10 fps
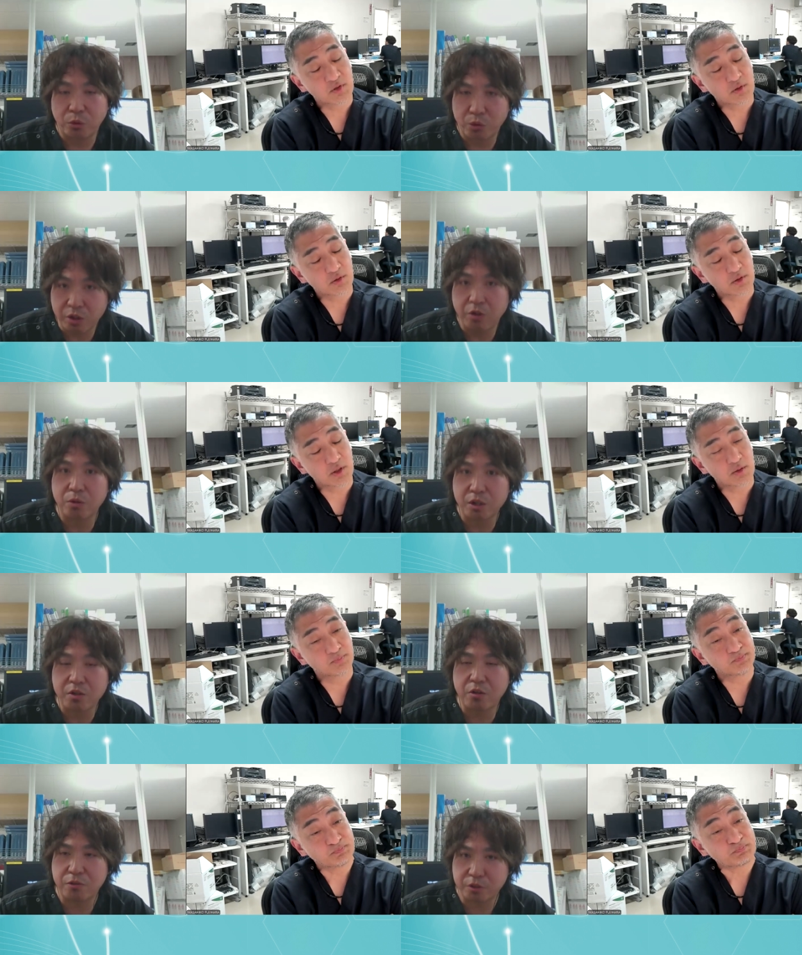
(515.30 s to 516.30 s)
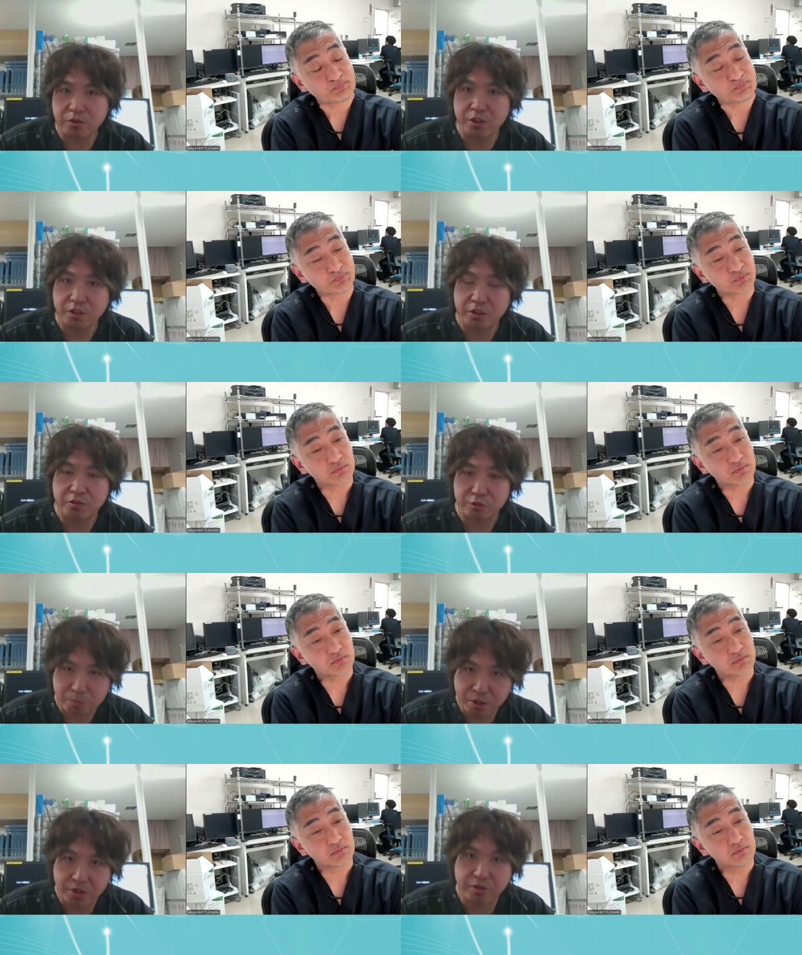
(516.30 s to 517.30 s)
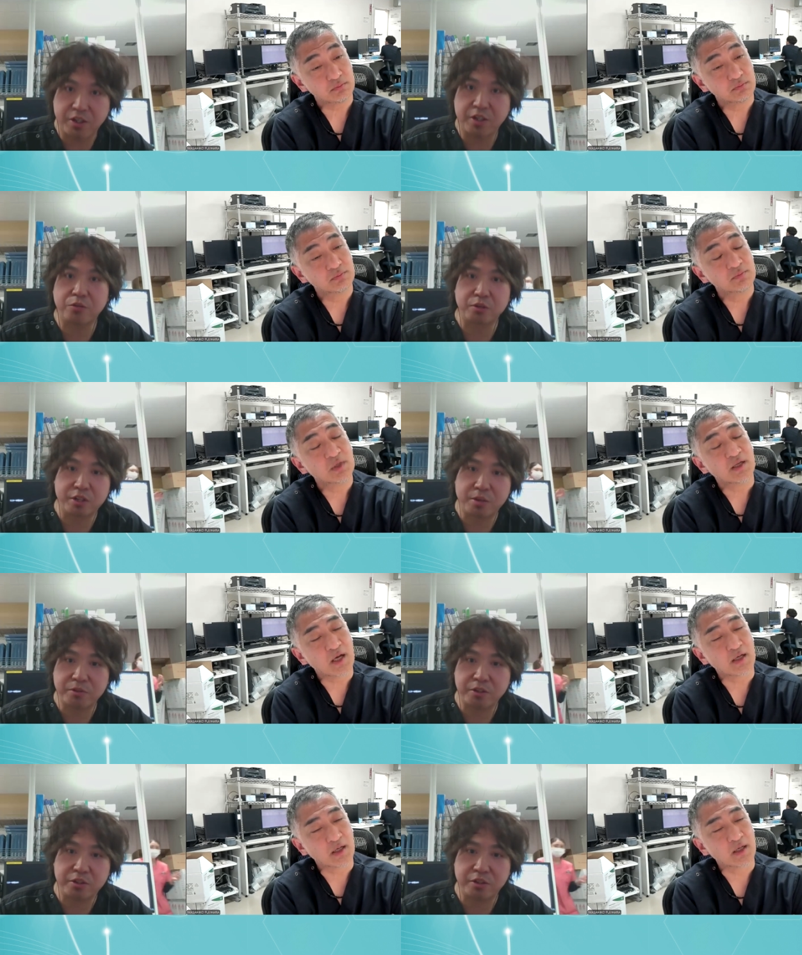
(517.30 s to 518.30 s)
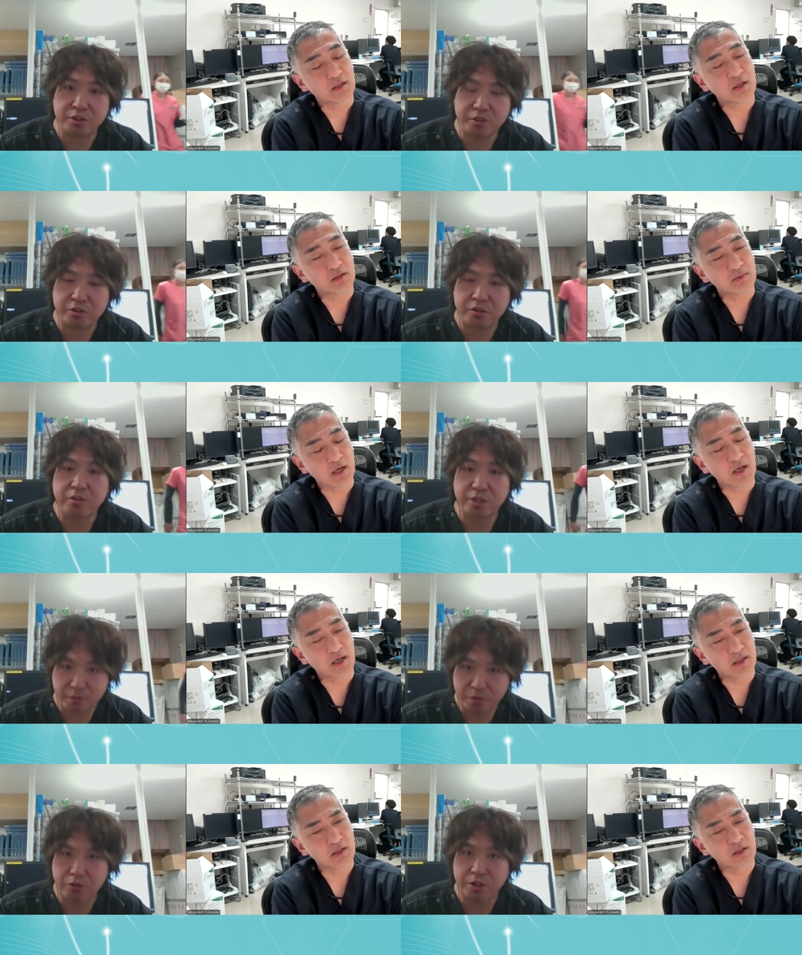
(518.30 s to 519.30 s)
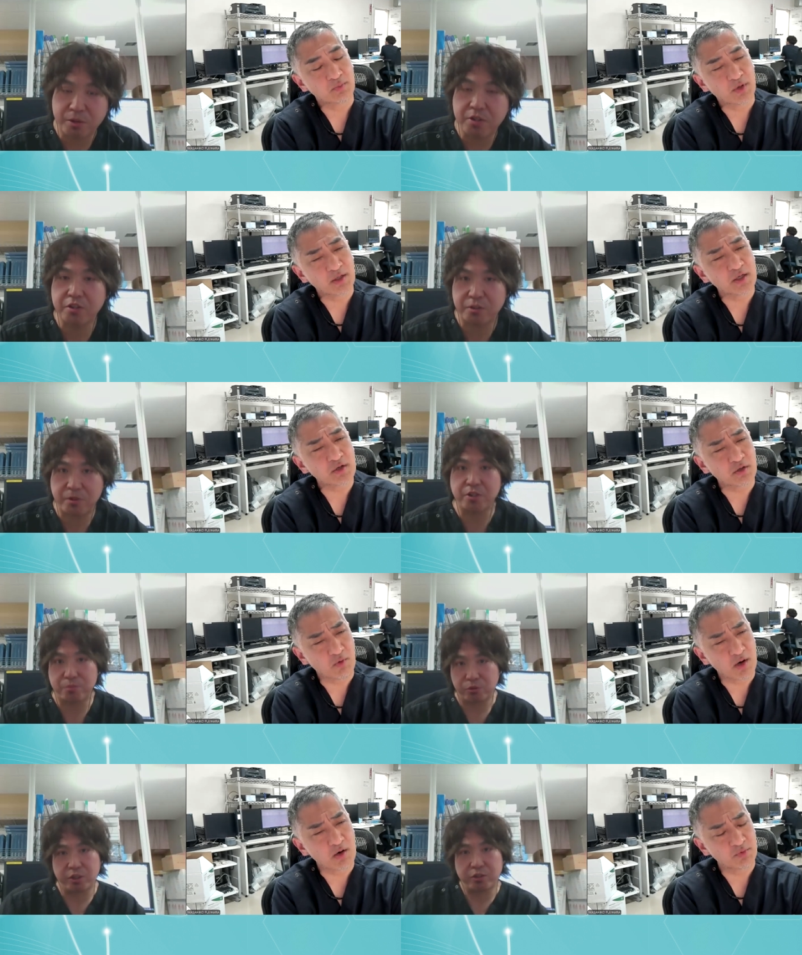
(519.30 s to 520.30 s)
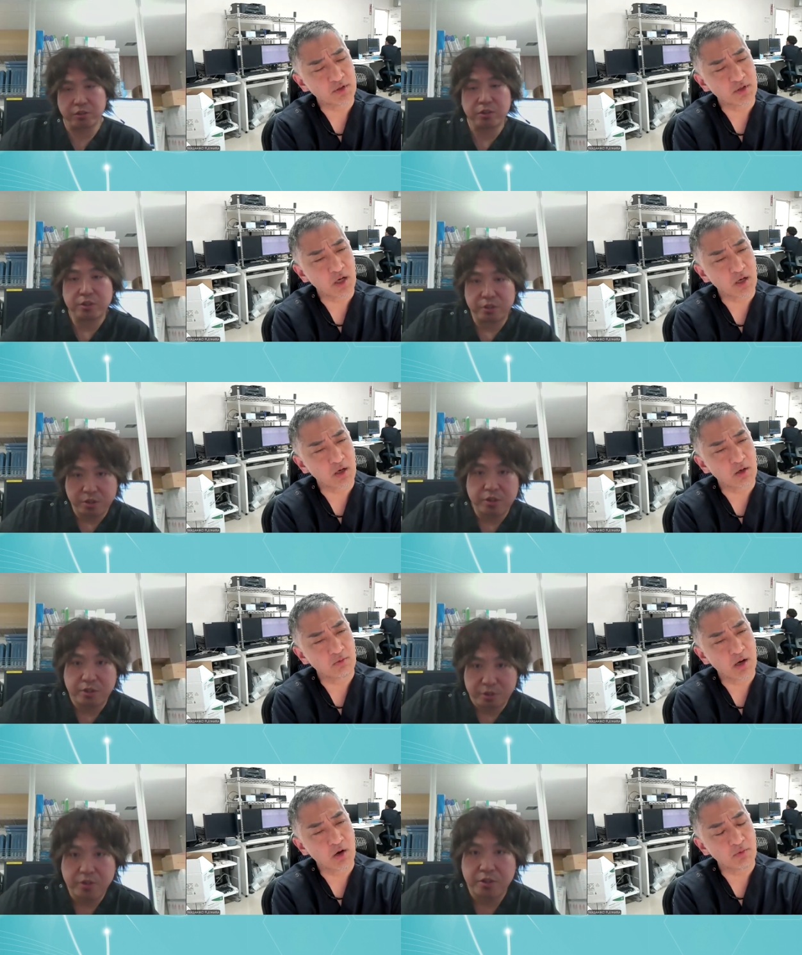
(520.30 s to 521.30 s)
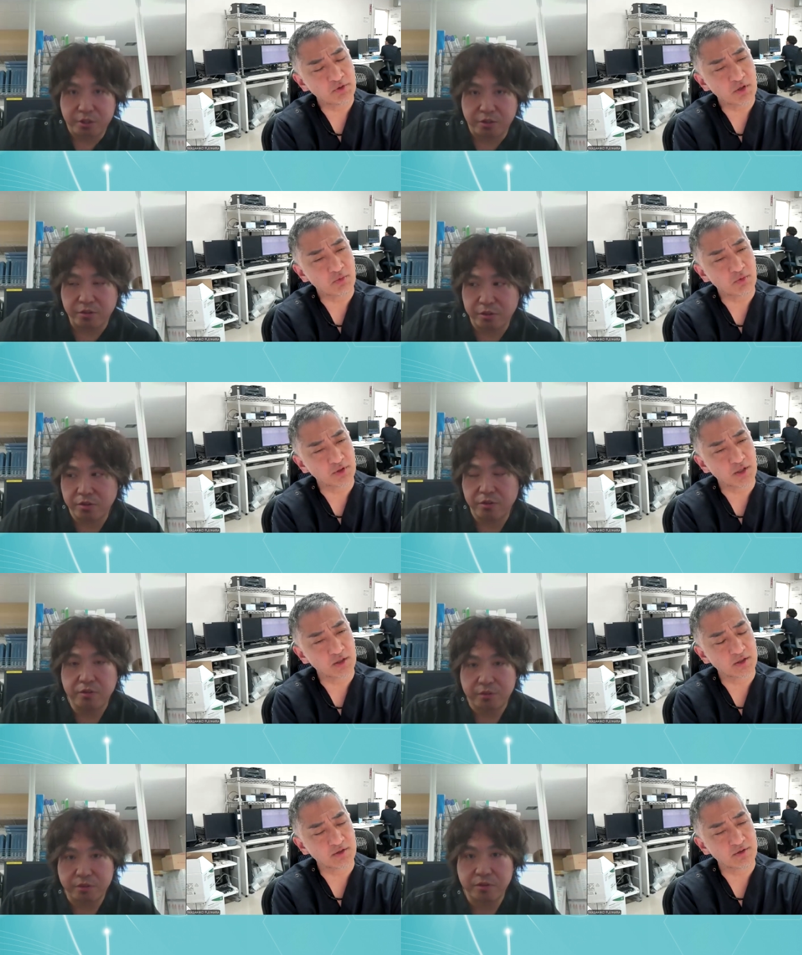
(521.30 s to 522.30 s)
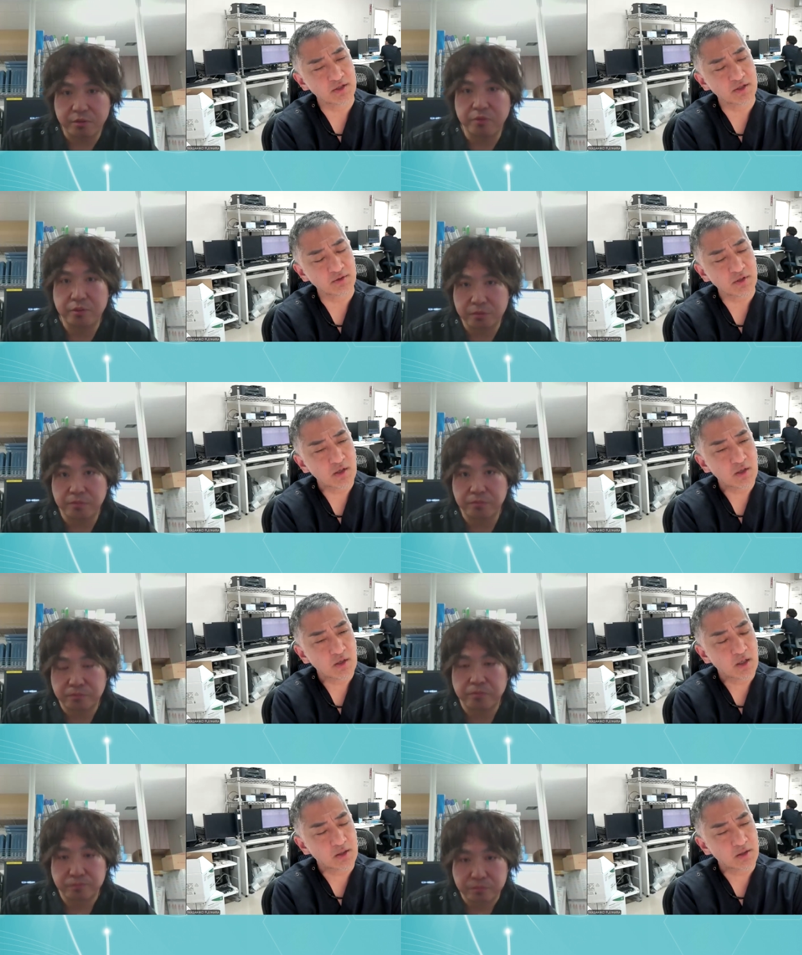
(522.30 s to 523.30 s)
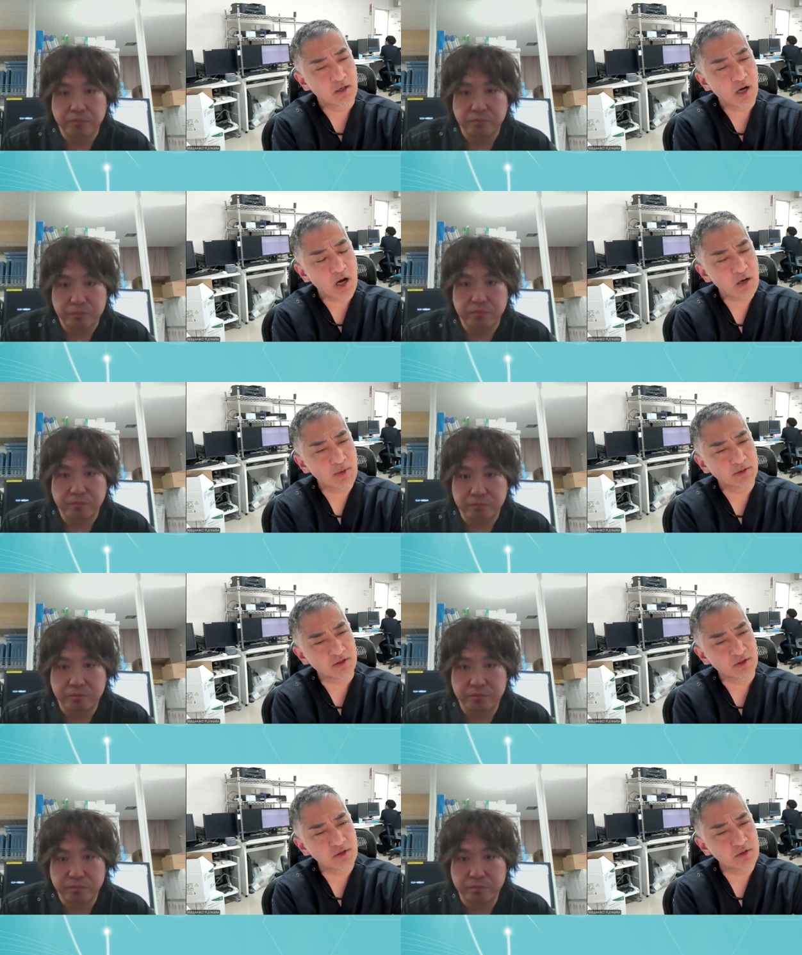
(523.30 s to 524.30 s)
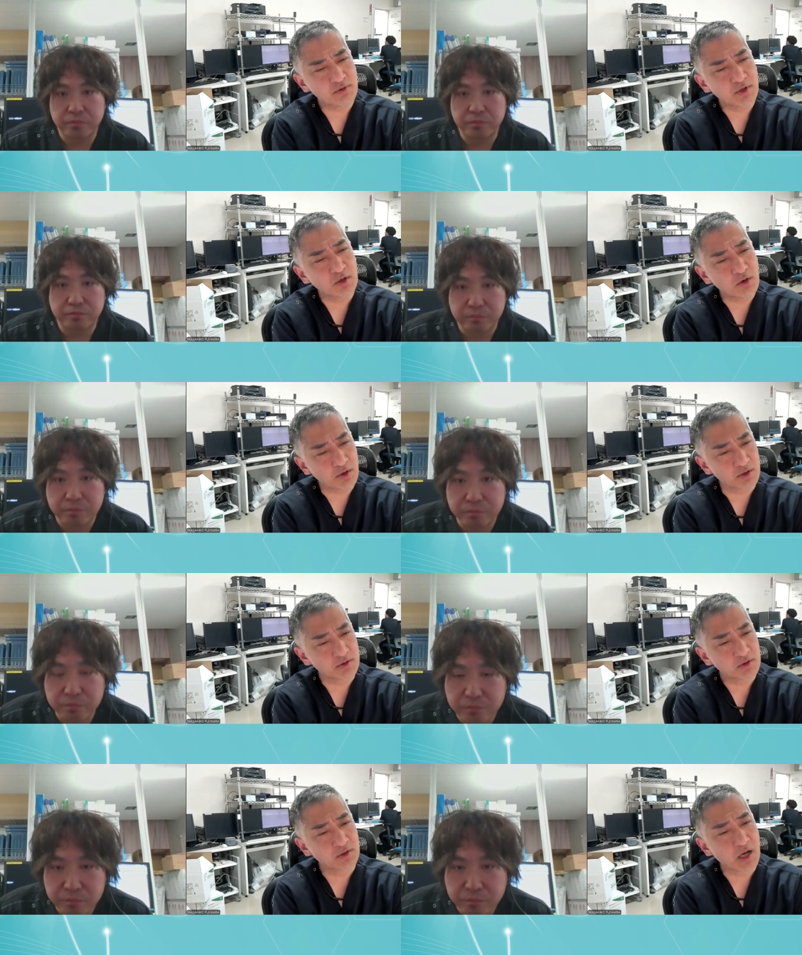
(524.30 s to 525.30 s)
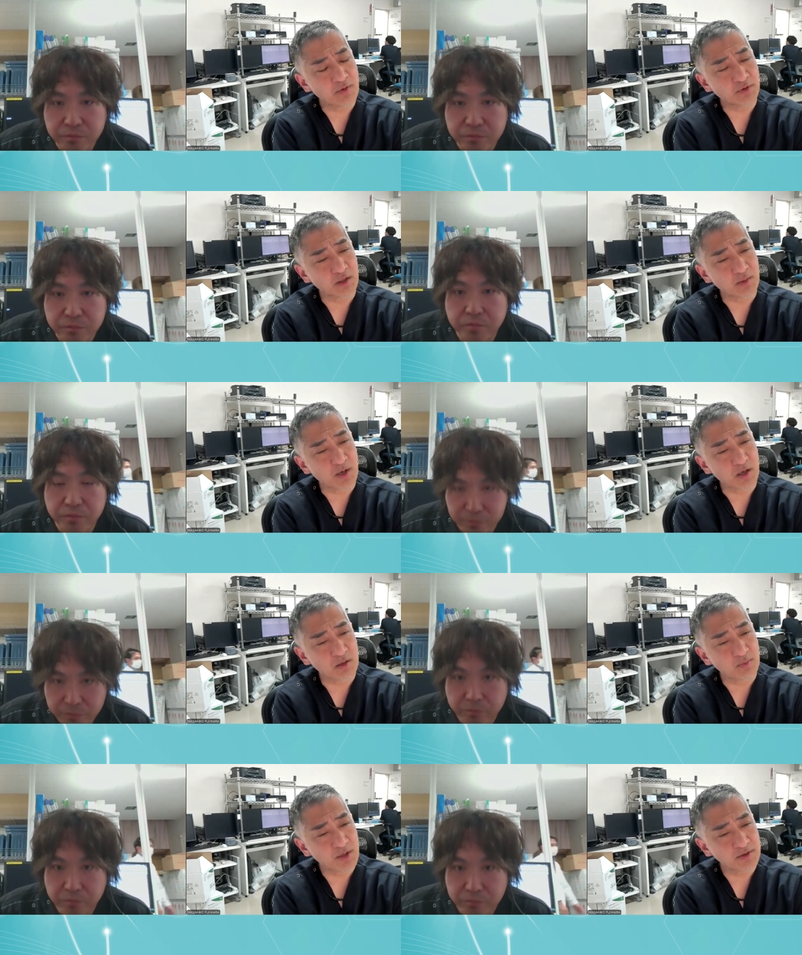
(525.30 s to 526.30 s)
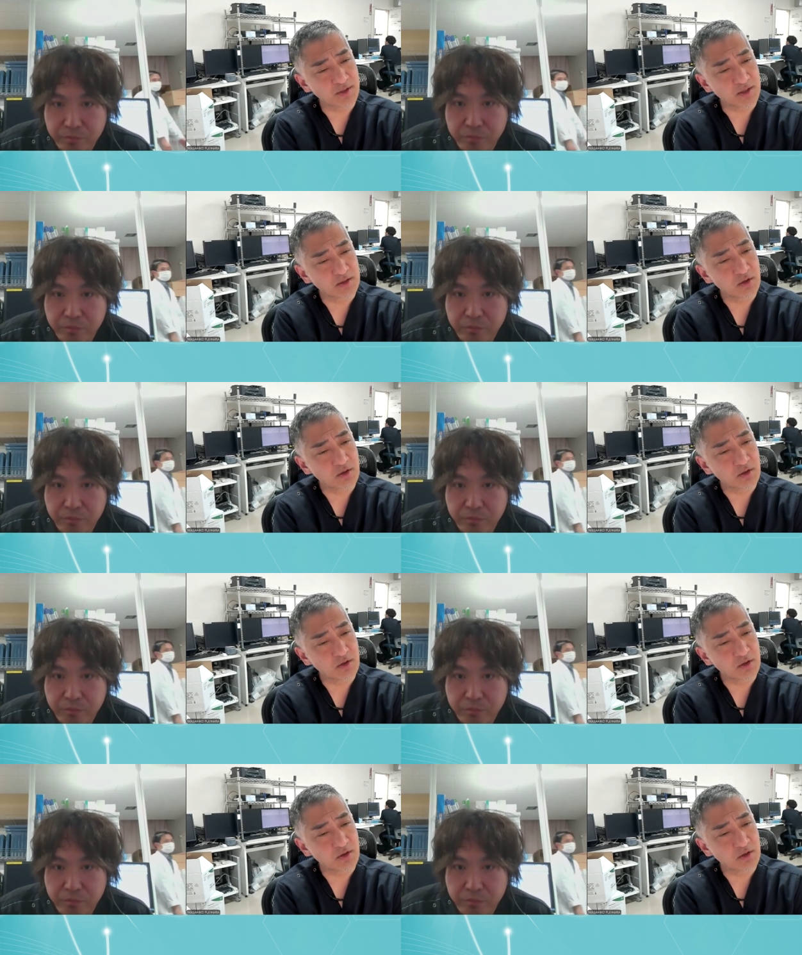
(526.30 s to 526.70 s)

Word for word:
Speaker 1: Or of course the superior stent or something like this. Yeah, for device is very important.
Speaker 2: One option for these regions. And how about the soon recoil? So after the variantoplasty.